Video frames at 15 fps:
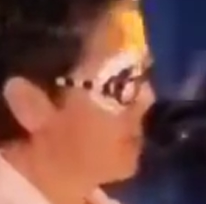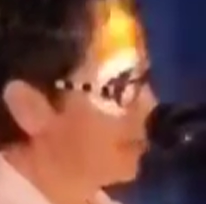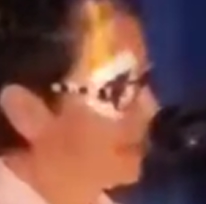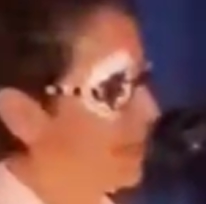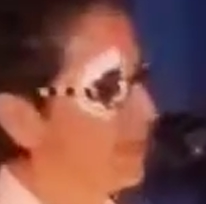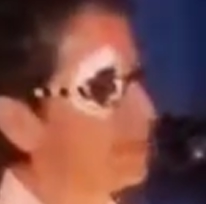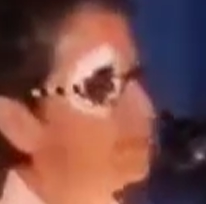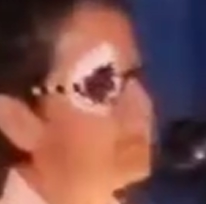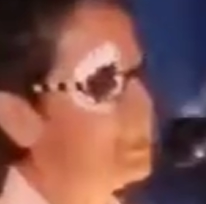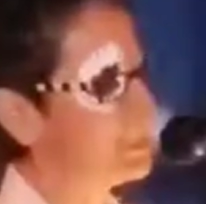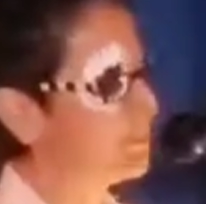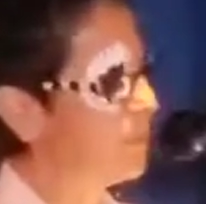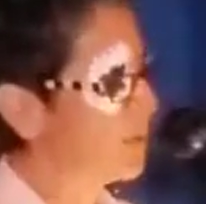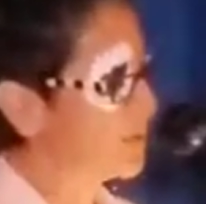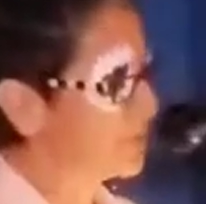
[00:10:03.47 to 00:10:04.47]
These books
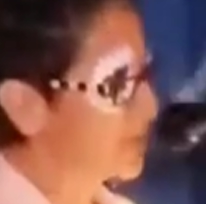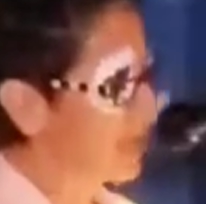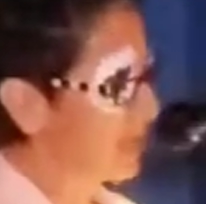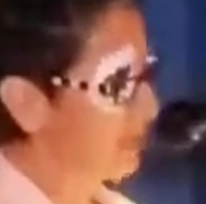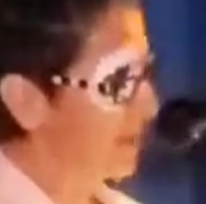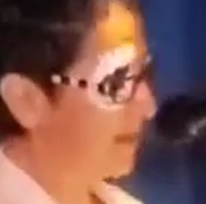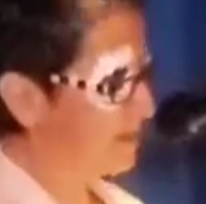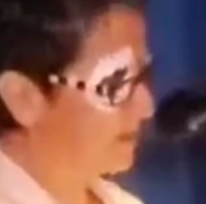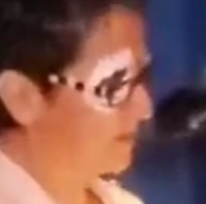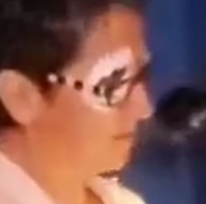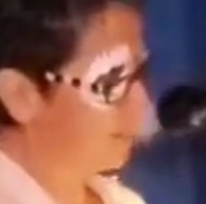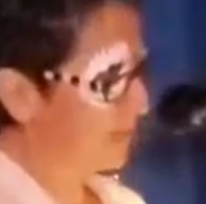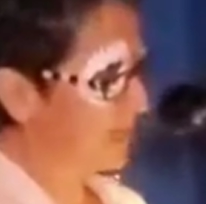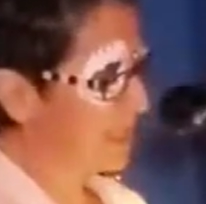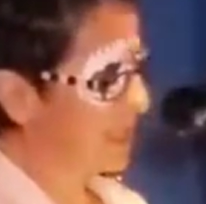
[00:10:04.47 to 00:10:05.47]
talk about some
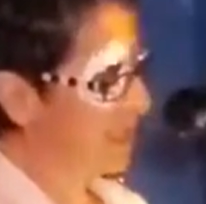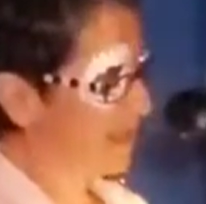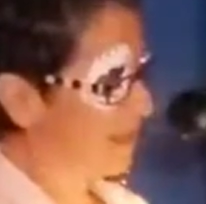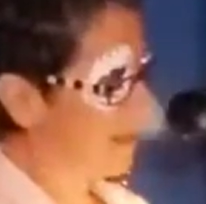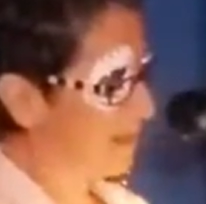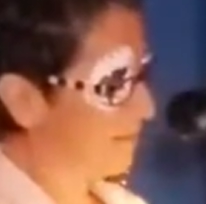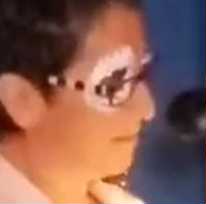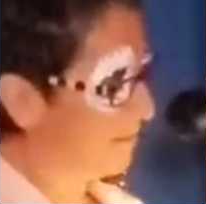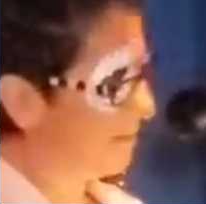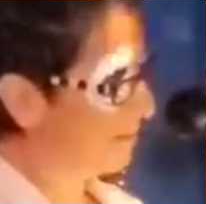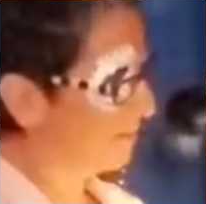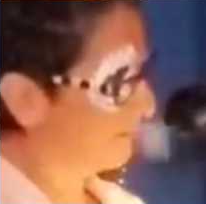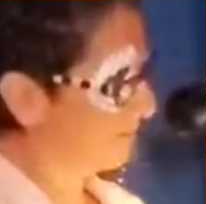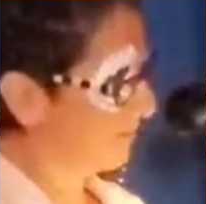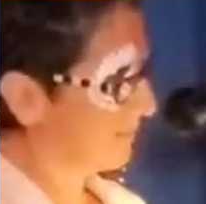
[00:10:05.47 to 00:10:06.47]
pretty
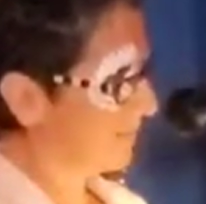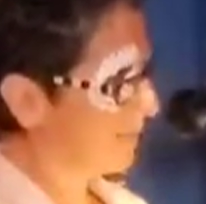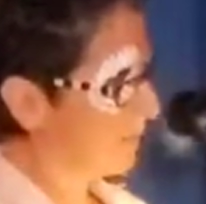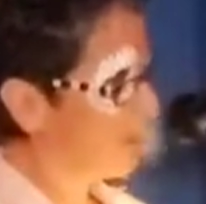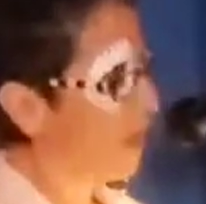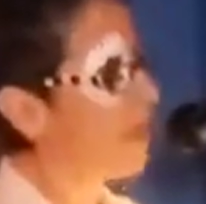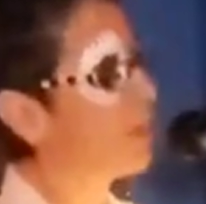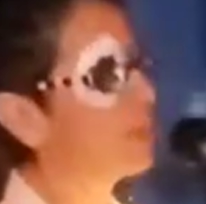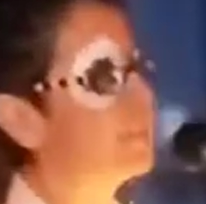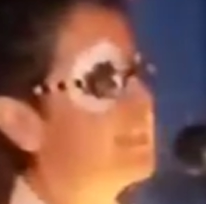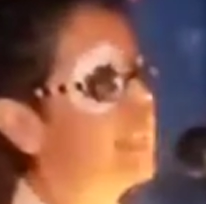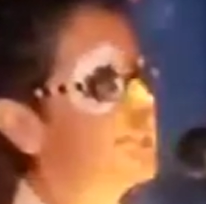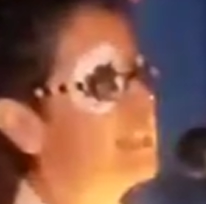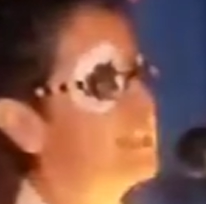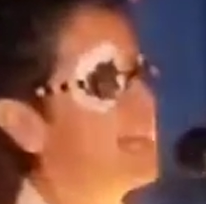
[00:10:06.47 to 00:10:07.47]
hard things to
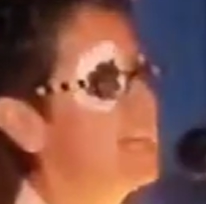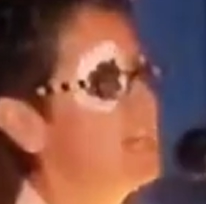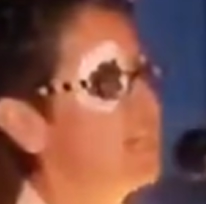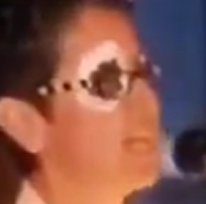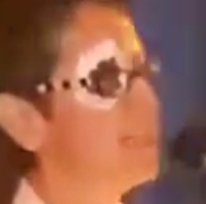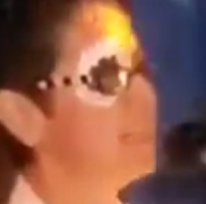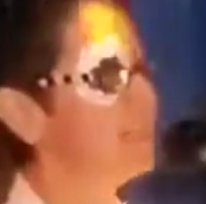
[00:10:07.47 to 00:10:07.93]
digest.